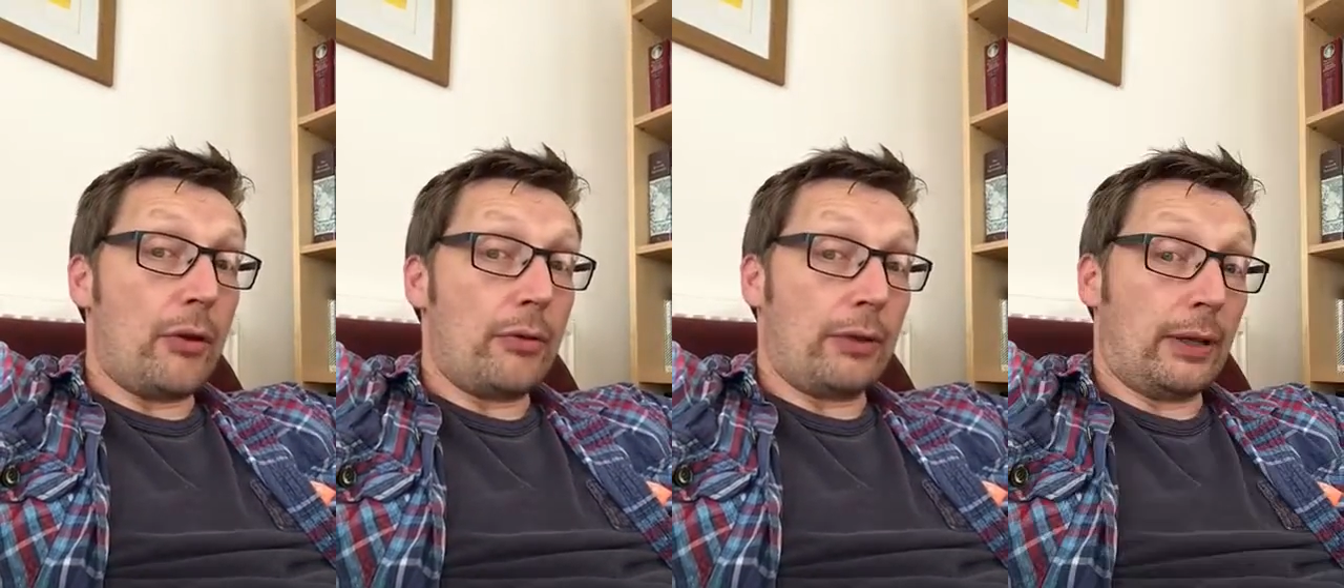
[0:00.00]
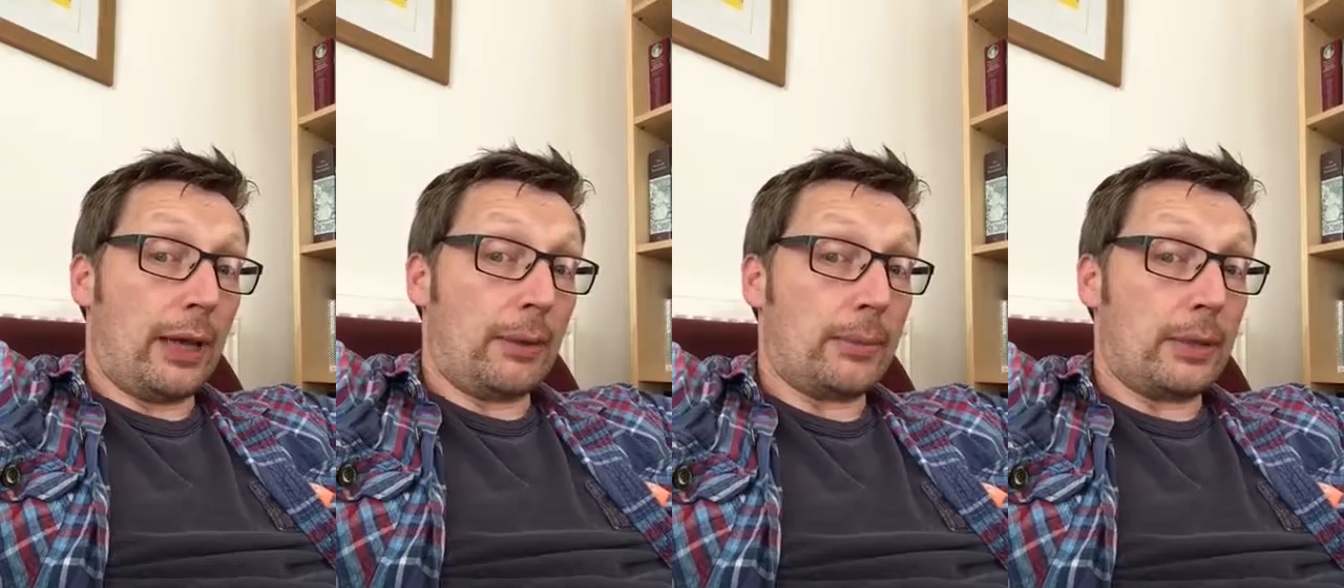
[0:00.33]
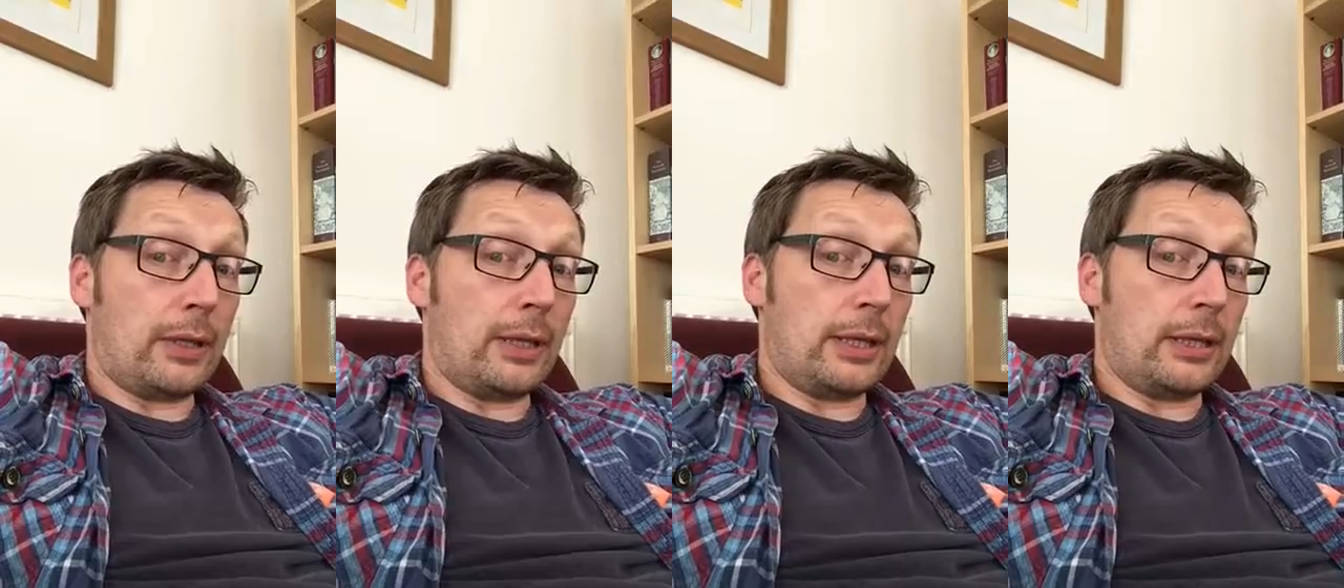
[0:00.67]
overlap
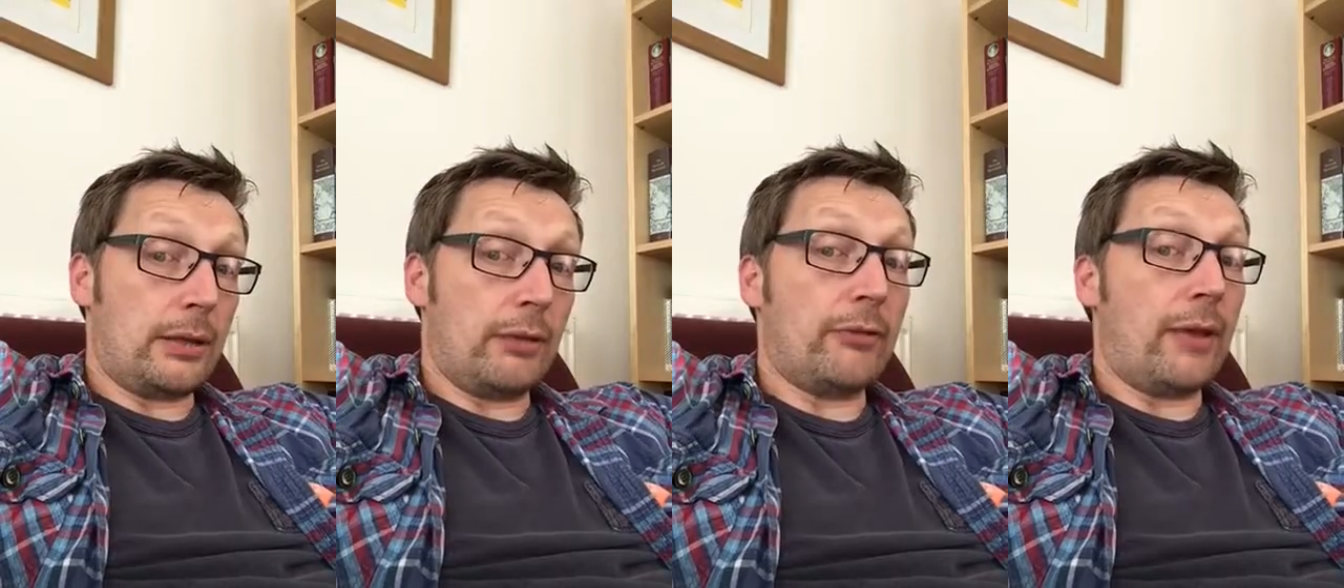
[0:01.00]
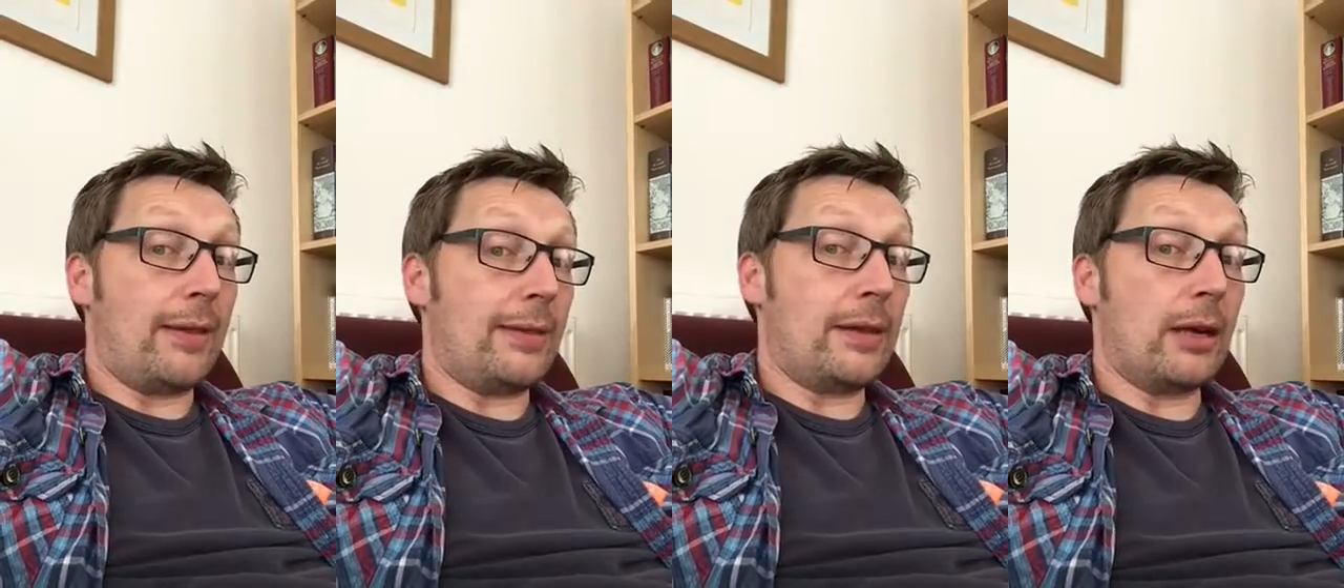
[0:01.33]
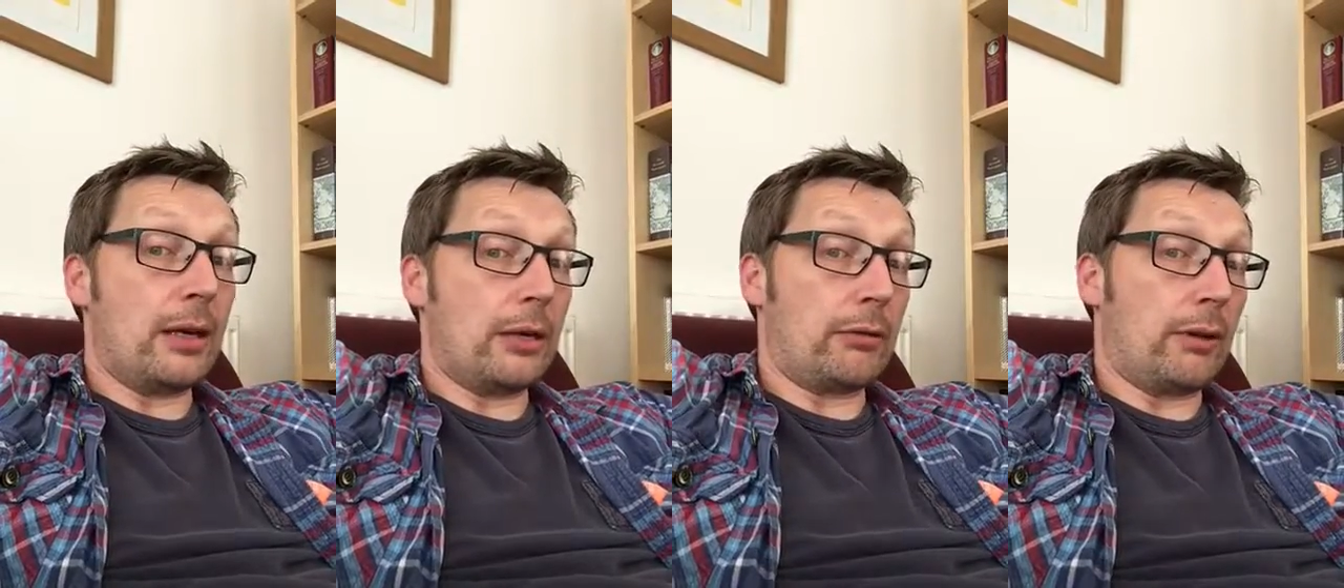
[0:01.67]
in the Venn
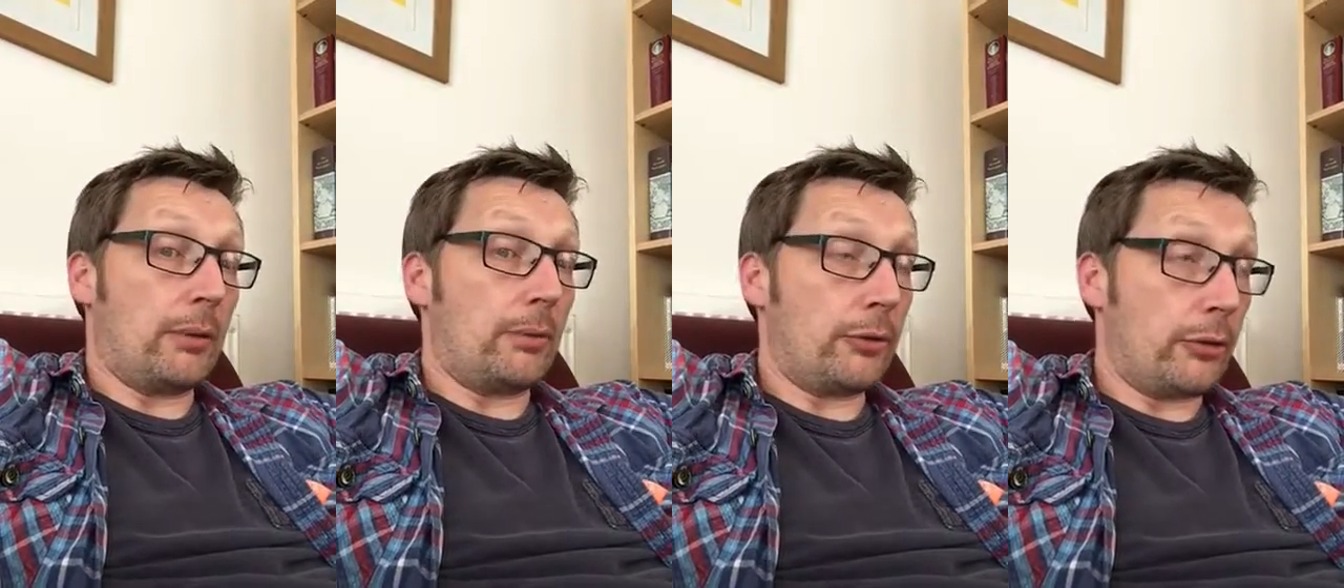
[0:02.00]
diagram,